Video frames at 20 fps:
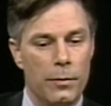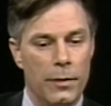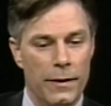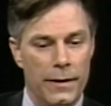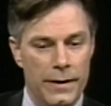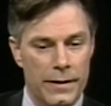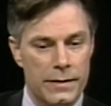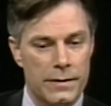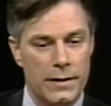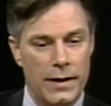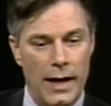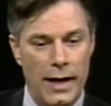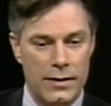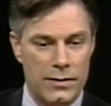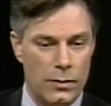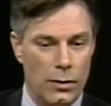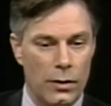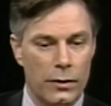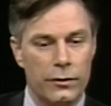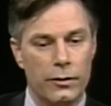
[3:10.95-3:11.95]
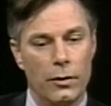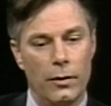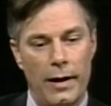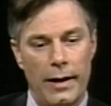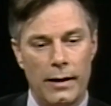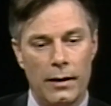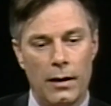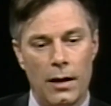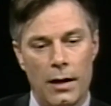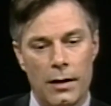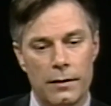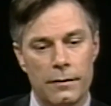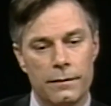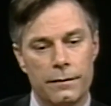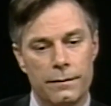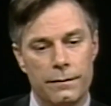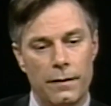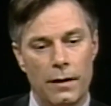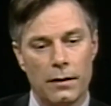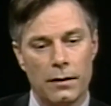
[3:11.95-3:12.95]
But this cast also had a lot
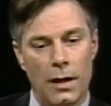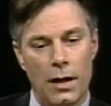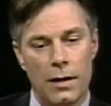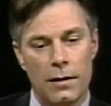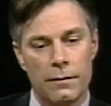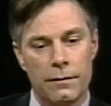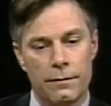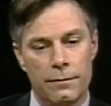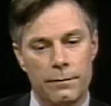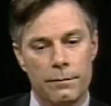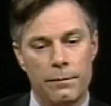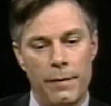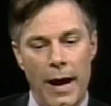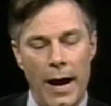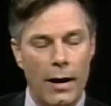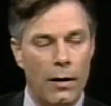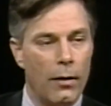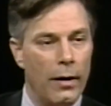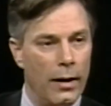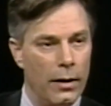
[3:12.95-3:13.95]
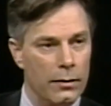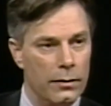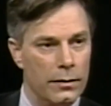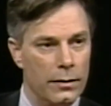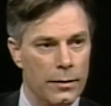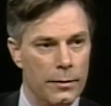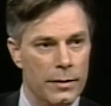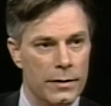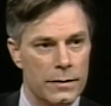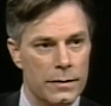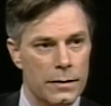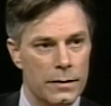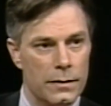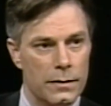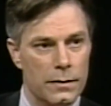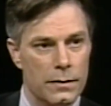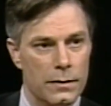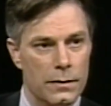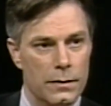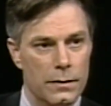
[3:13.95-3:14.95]
of background in the business.